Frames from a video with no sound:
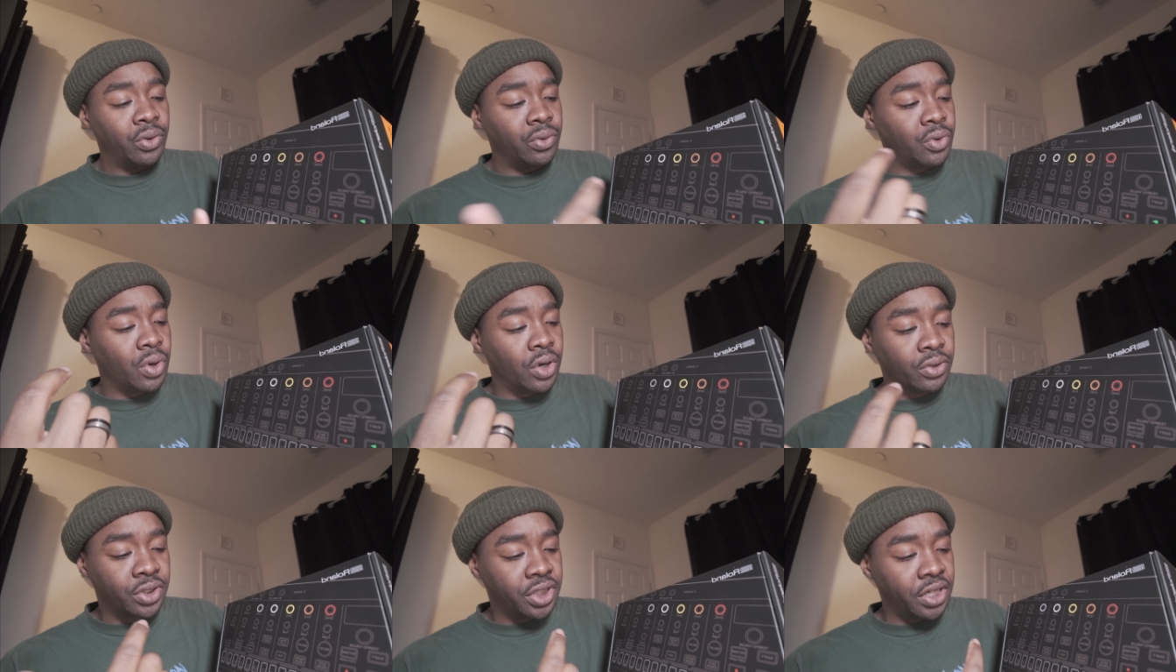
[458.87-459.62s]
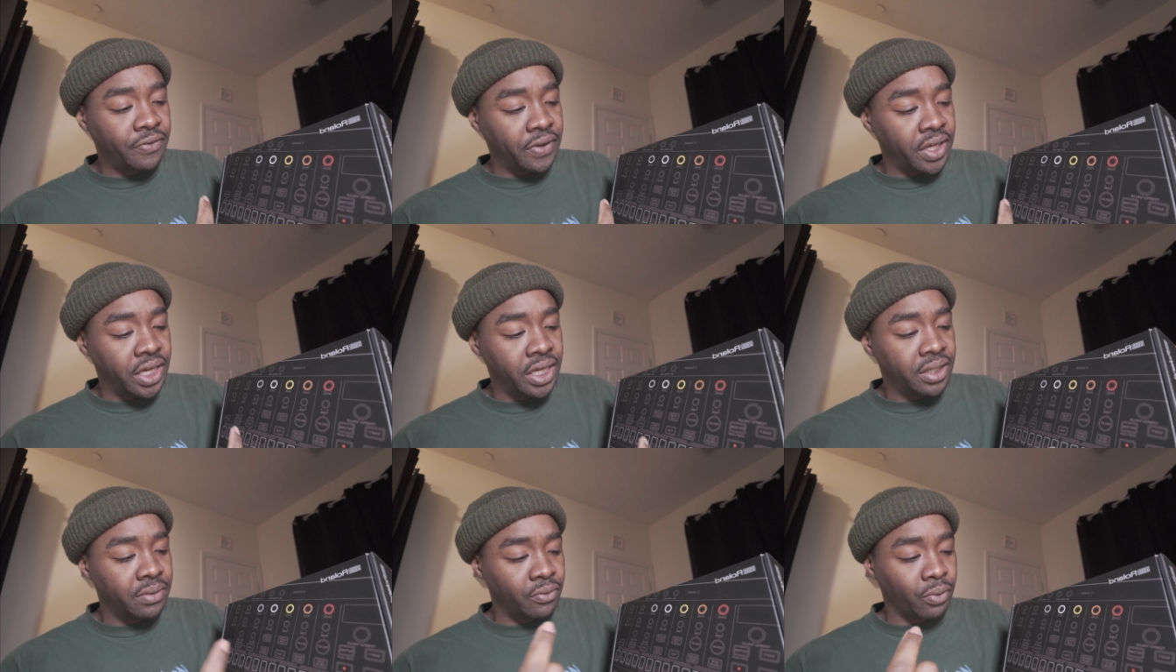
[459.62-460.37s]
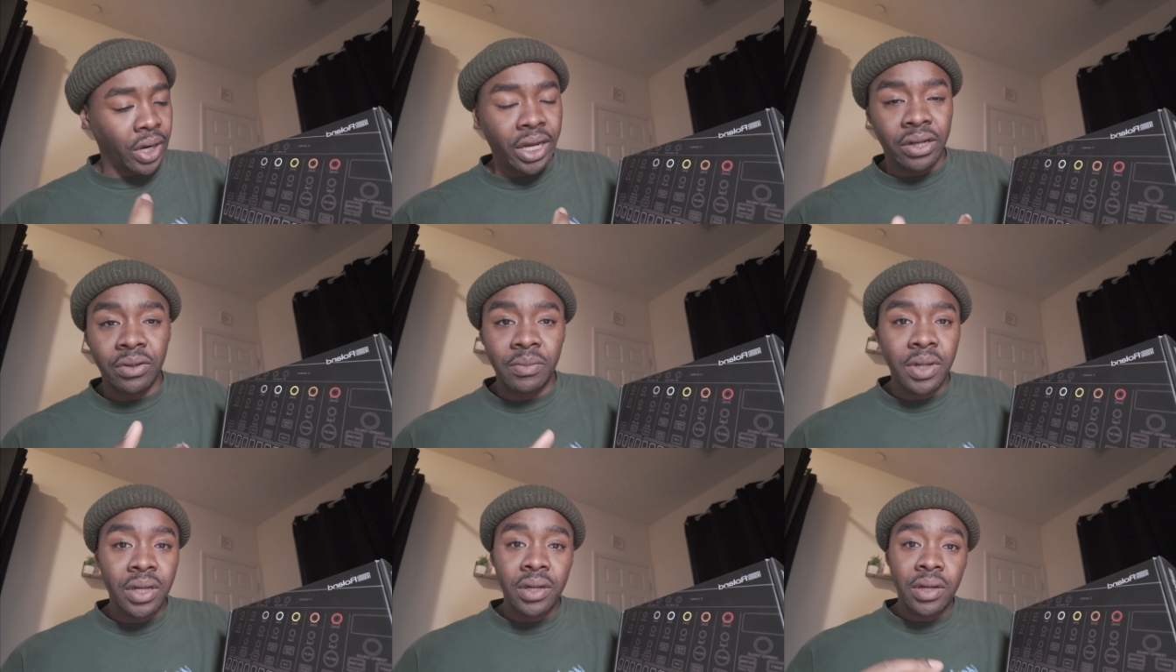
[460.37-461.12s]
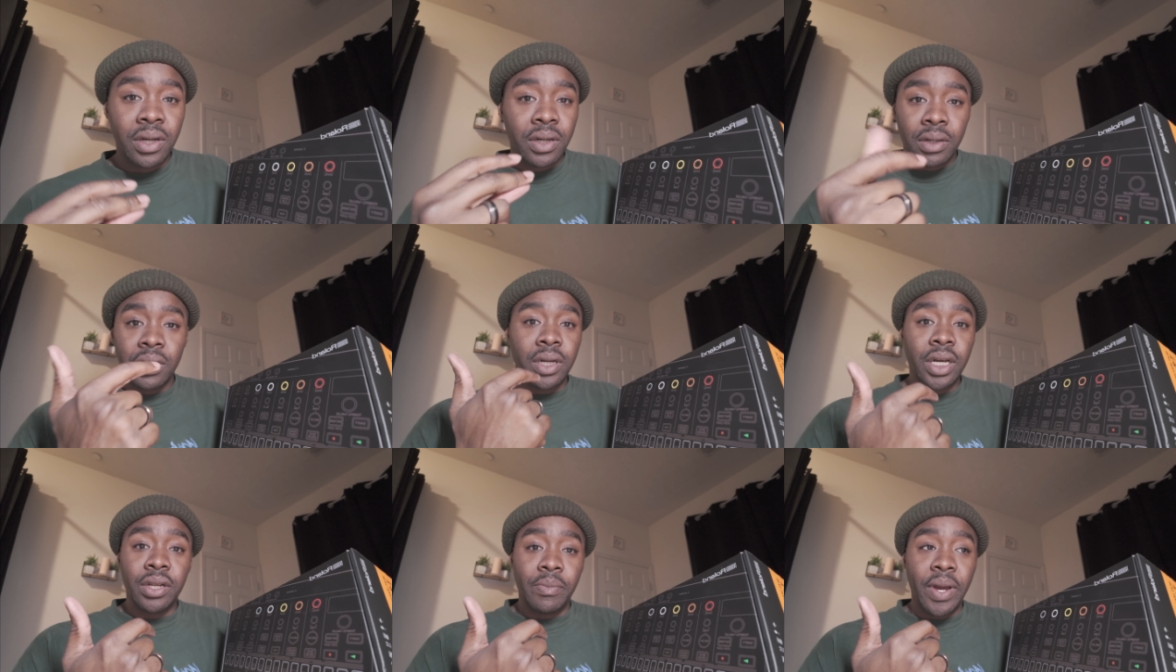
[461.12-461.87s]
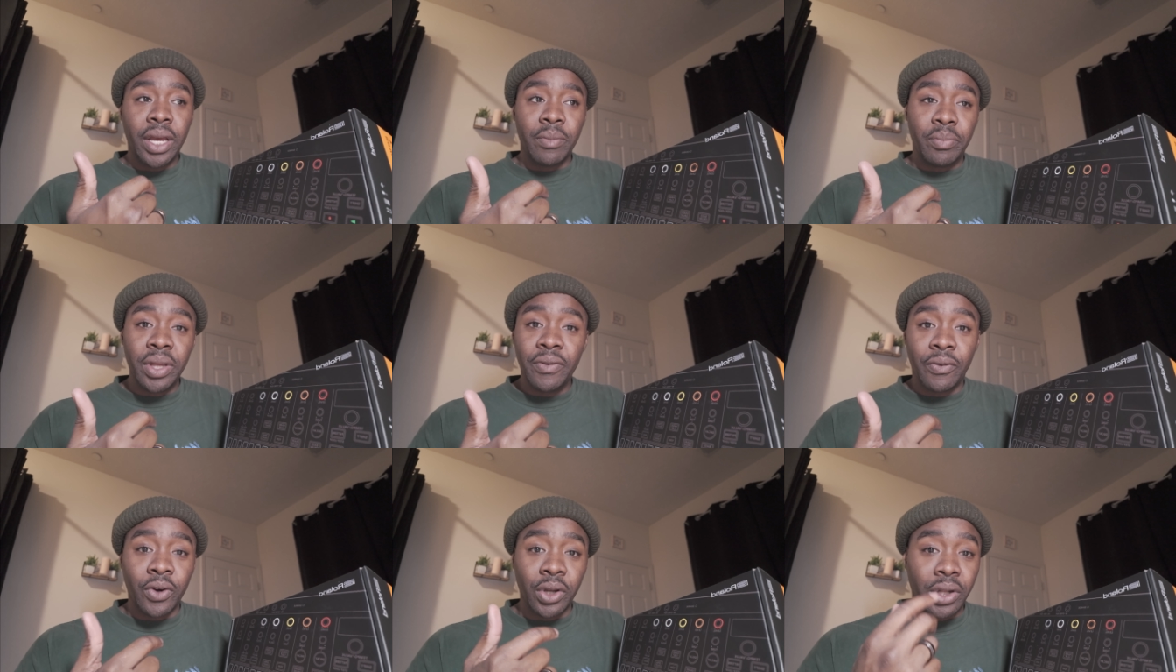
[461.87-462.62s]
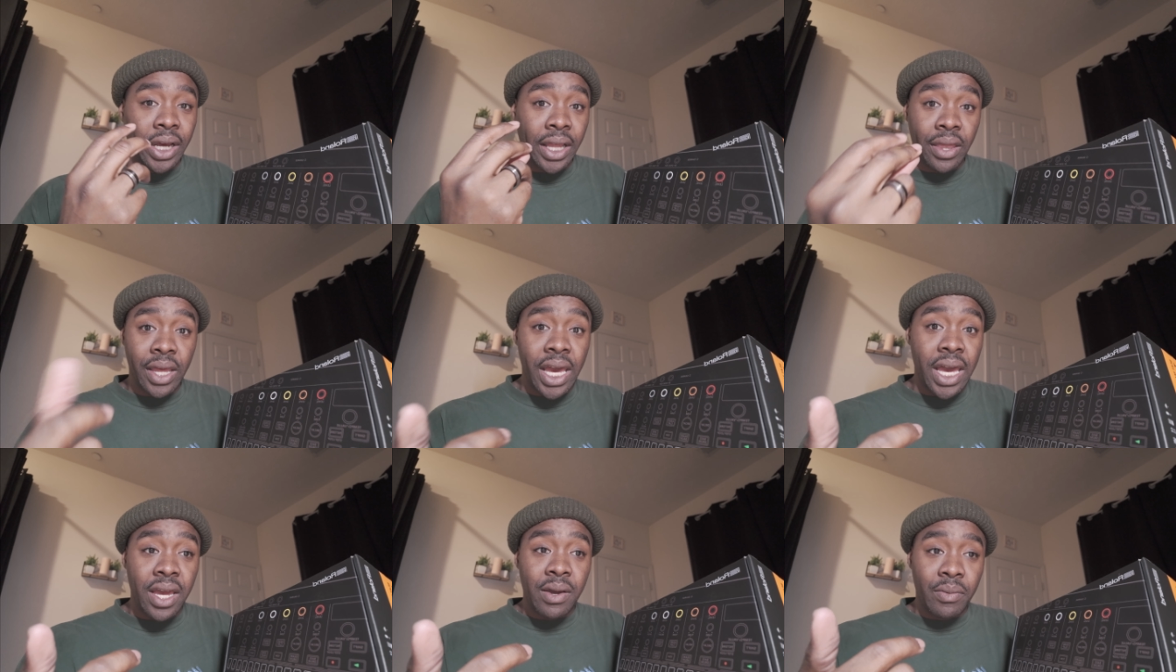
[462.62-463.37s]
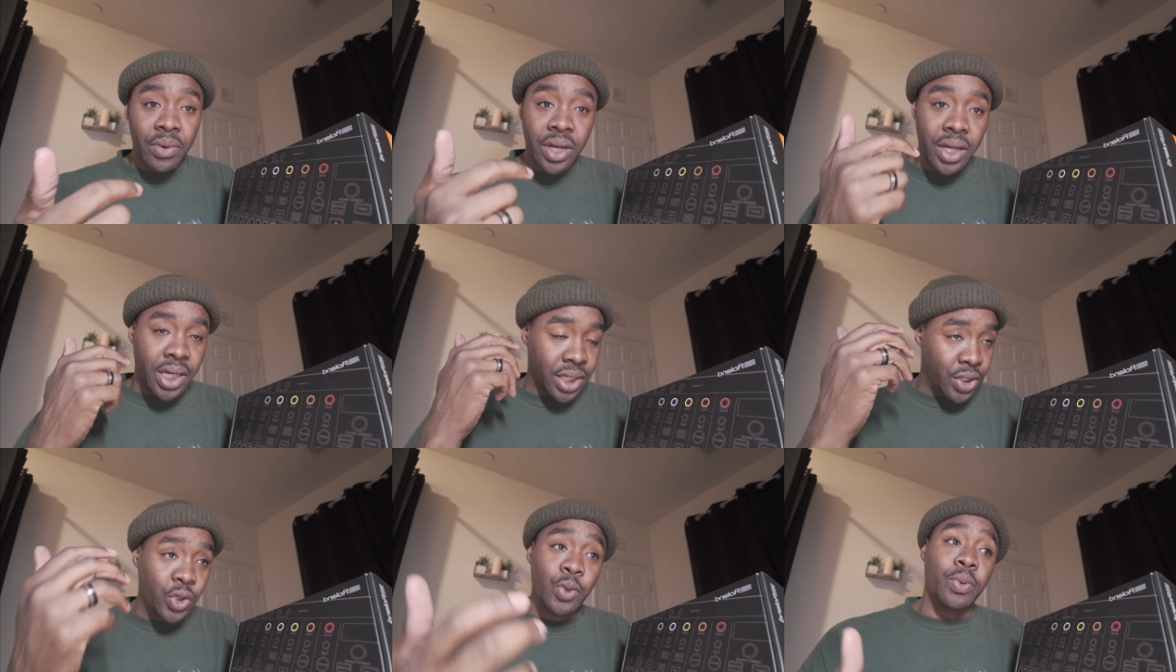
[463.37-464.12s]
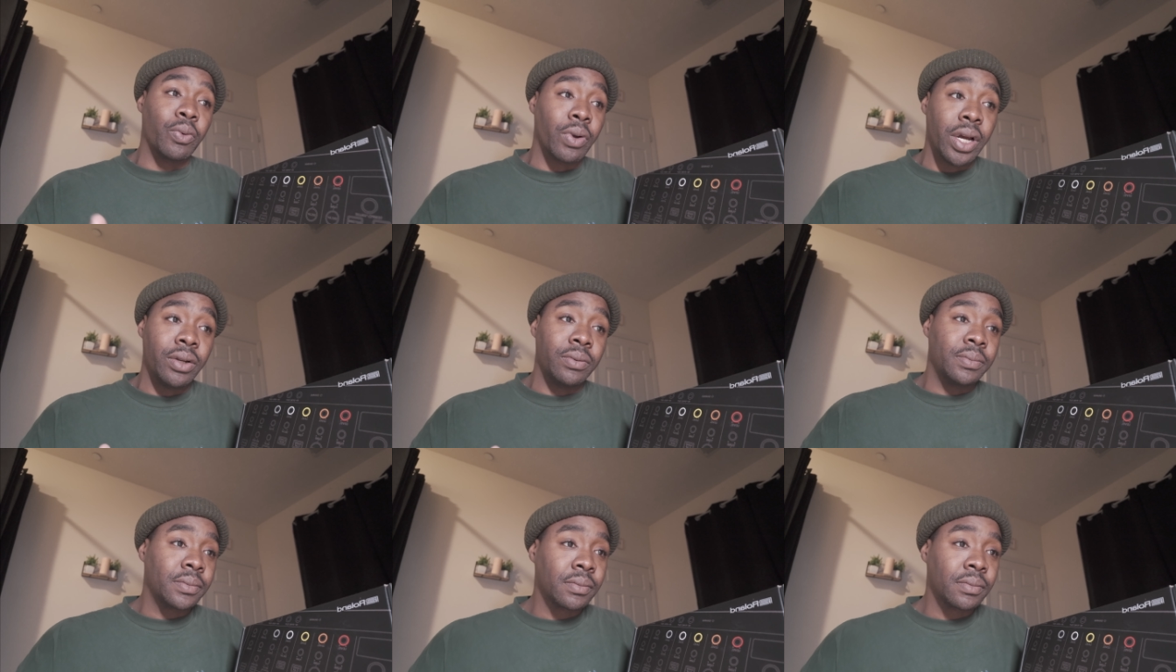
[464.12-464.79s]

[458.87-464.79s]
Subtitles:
You hold shift and hit random, it'll make a beat for you like that, and it's super random.